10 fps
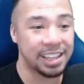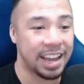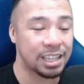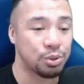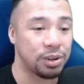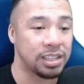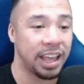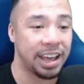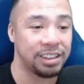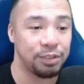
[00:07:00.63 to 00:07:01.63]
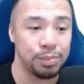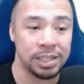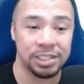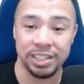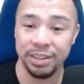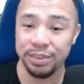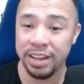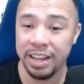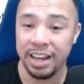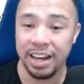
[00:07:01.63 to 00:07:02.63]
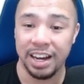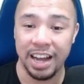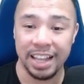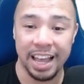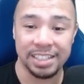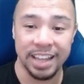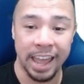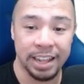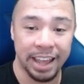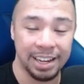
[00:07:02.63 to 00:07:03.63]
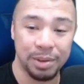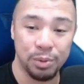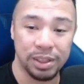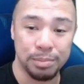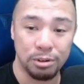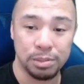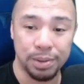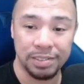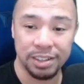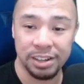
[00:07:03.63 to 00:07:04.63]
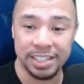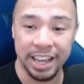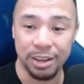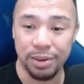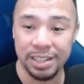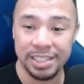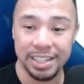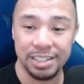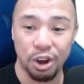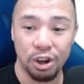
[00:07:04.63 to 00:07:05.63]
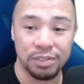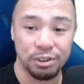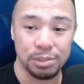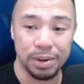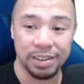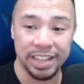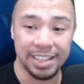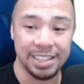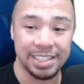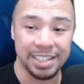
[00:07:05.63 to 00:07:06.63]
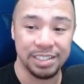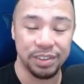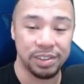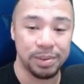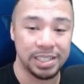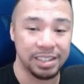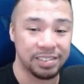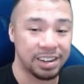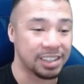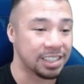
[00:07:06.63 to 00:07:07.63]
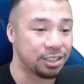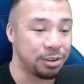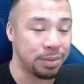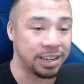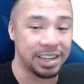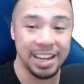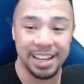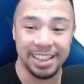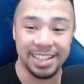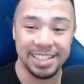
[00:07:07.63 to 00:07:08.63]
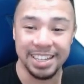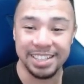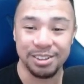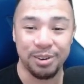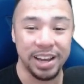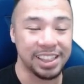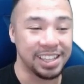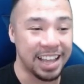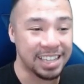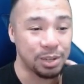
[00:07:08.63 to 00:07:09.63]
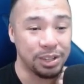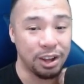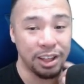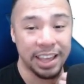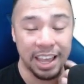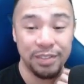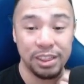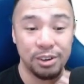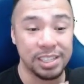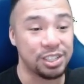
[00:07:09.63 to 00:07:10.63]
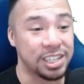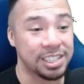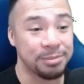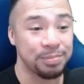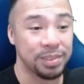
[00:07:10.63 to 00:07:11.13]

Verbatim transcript: the last one, Head of Mischief, uh, attacks the enemy with the most buffs on his A1, steals all of those buffs, and steals 50% of the target's turn meter. This is quite the nasty one, uh, even though it's just